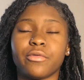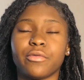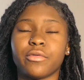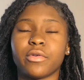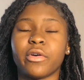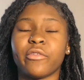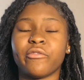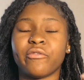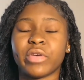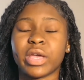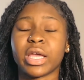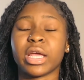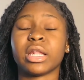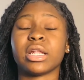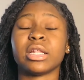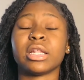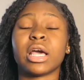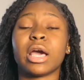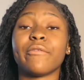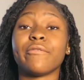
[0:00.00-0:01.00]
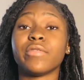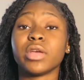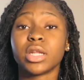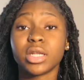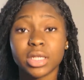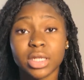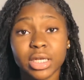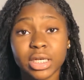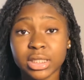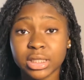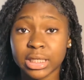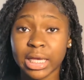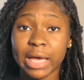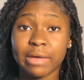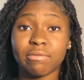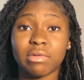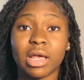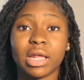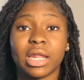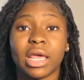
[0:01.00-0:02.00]
effect, Vito does have
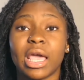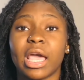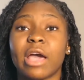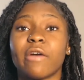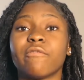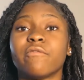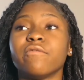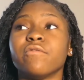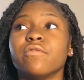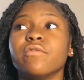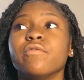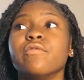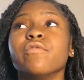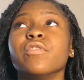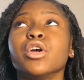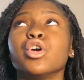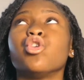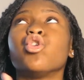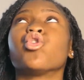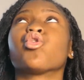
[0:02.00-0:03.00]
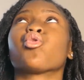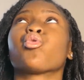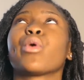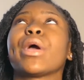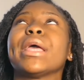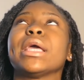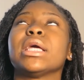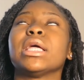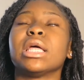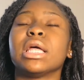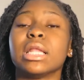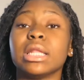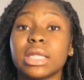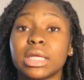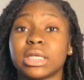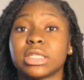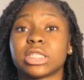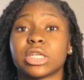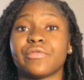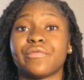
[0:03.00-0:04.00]
that. They have great
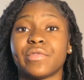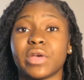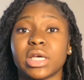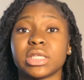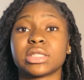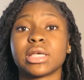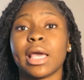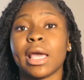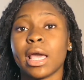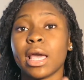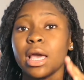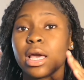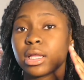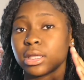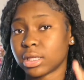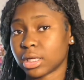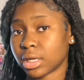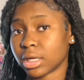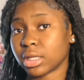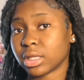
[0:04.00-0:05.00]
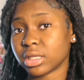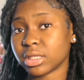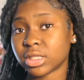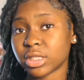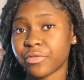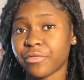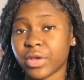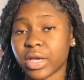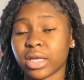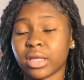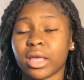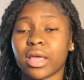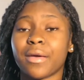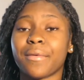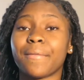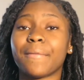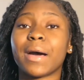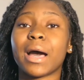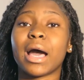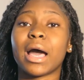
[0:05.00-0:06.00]
glitch effects. The glitch effect in
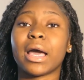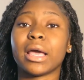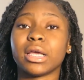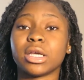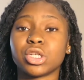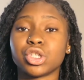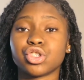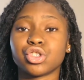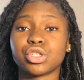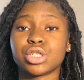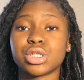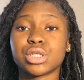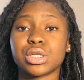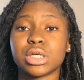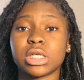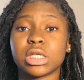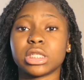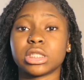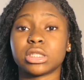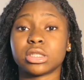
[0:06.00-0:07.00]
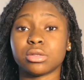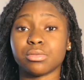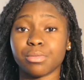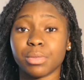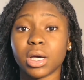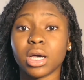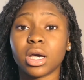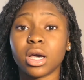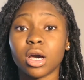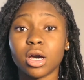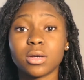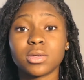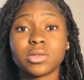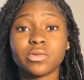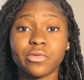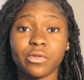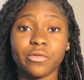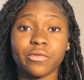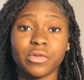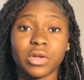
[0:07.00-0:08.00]
my intro comes
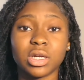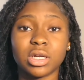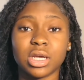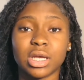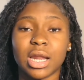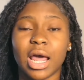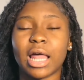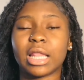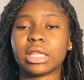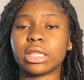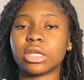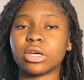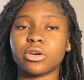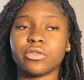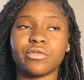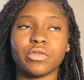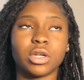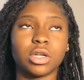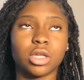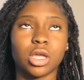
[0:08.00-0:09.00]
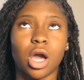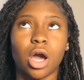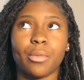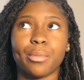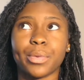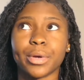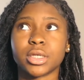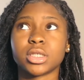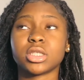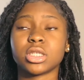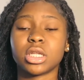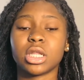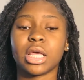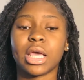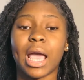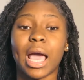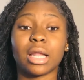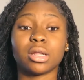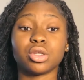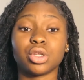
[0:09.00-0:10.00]
from Vito, and I love Vito, y'all. Personally,
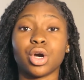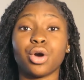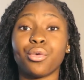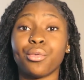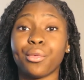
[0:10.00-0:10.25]
I don't